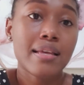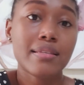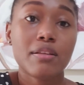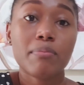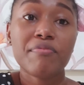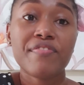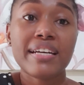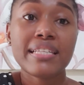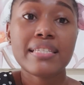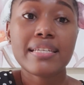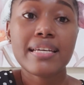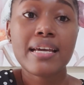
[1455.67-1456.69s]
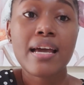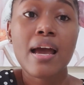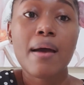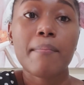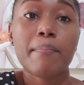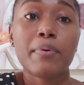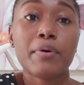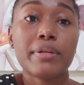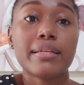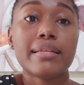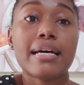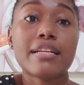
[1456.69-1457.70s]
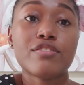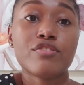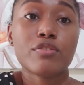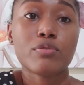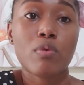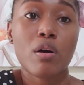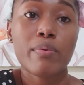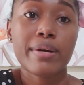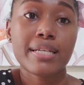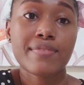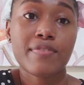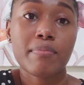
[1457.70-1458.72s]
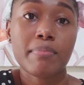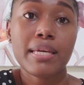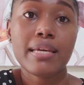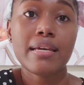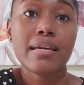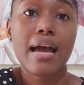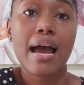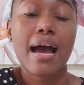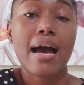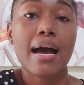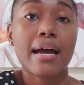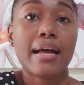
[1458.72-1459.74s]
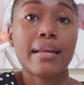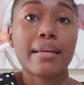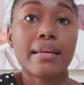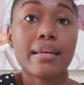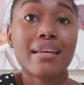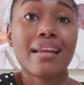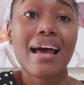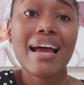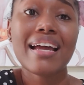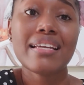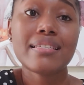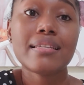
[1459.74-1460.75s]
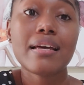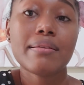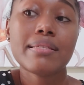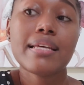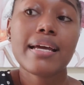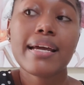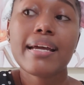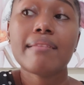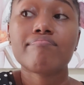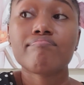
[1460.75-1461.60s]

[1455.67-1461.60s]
Nothing fancy, but that's just what works for me, and I guess I'd say